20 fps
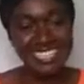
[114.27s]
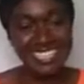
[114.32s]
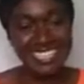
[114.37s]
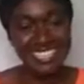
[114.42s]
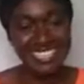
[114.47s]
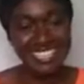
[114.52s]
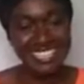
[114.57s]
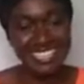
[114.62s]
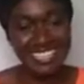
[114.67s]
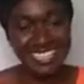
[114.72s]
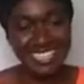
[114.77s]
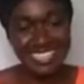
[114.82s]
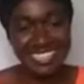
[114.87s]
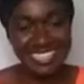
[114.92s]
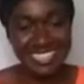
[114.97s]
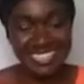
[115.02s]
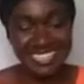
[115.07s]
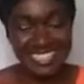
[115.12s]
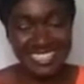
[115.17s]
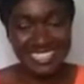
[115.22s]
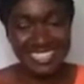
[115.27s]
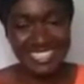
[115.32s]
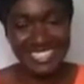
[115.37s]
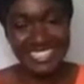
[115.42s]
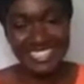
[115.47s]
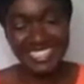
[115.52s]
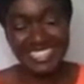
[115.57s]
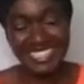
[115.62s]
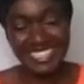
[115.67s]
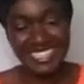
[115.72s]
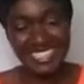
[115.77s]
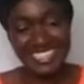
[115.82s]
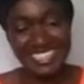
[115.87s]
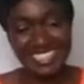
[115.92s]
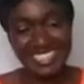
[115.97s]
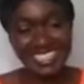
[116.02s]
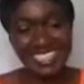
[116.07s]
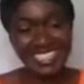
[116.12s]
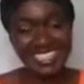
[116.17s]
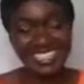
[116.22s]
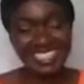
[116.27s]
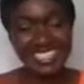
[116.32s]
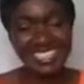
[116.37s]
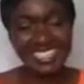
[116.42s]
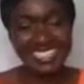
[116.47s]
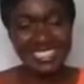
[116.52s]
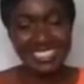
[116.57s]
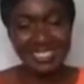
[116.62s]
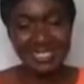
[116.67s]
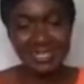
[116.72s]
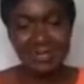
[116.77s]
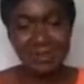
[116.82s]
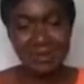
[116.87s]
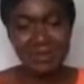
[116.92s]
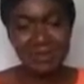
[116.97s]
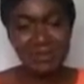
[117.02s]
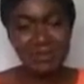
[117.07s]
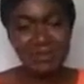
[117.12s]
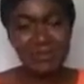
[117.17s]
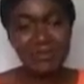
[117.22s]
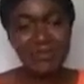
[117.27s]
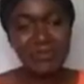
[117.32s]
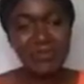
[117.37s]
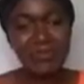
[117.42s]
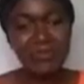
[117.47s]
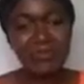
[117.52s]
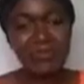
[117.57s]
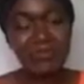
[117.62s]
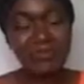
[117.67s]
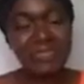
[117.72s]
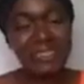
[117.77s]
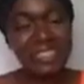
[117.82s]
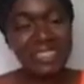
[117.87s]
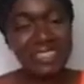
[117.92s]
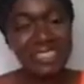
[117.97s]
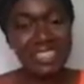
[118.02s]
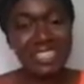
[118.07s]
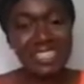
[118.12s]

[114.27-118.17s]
[no speech]